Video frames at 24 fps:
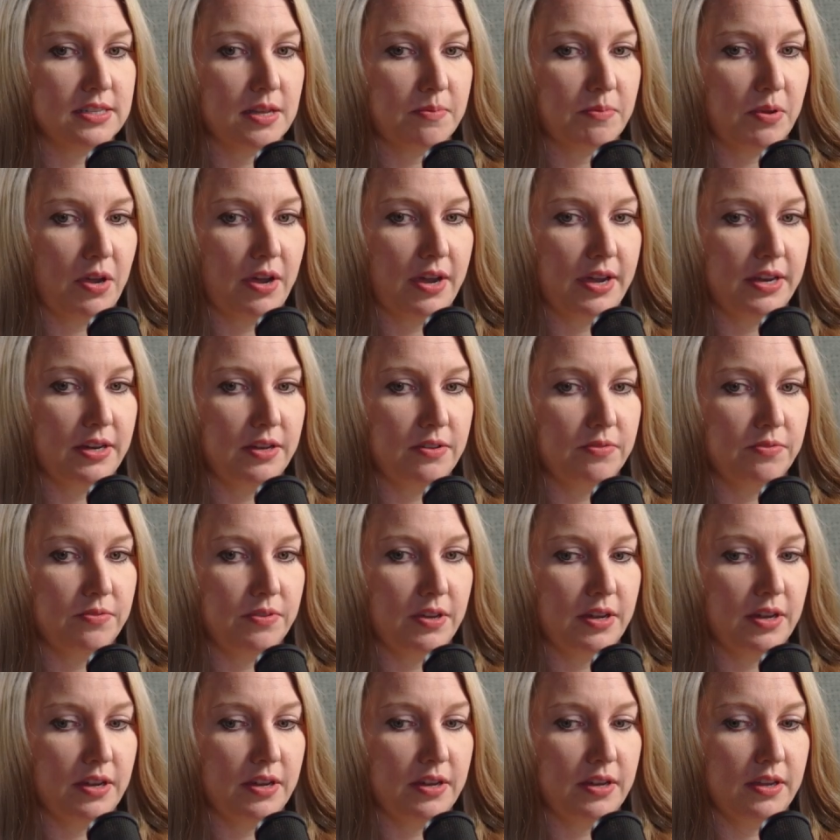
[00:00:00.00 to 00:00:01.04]
some kind of
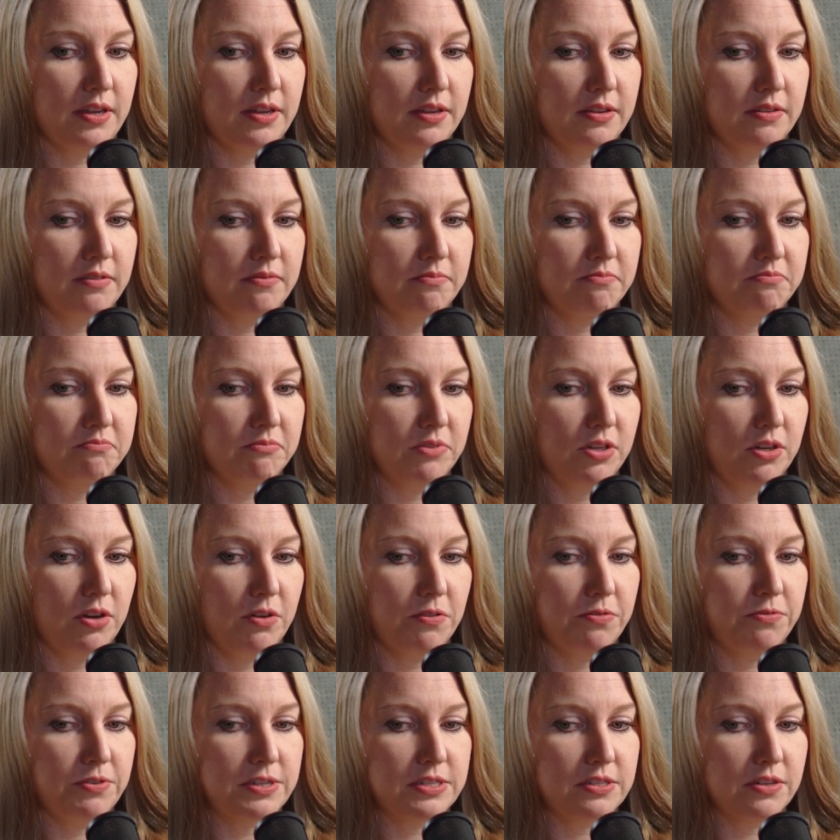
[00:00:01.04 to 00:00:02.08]

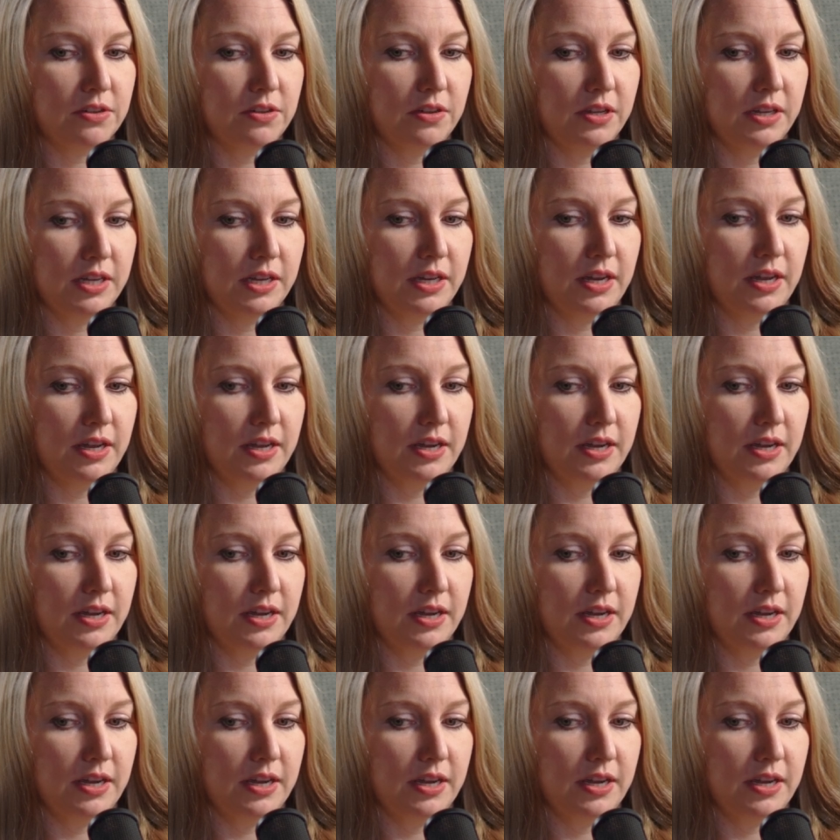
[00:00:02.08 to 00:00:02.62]
physical